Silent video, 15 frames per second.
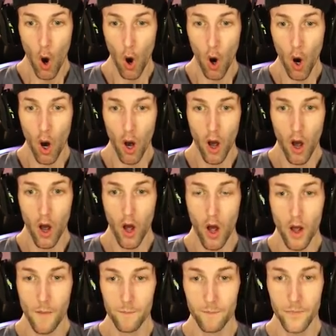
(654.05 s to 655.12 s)
Ooh.
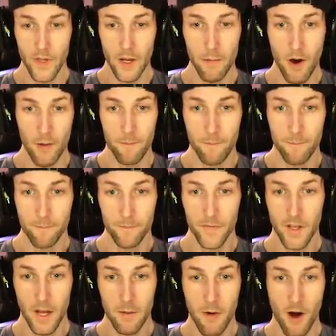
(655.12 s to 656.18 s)
Come on.
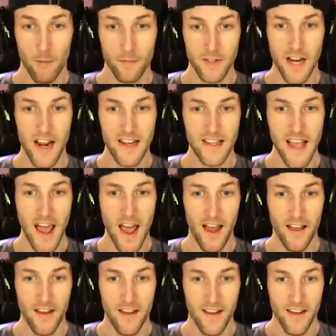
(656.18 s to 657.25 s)
Come up. Take
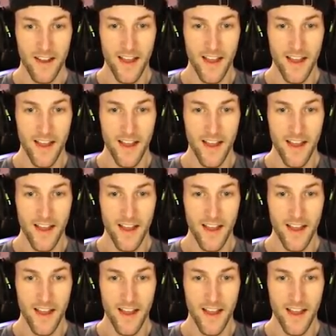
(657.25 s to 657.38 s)
that.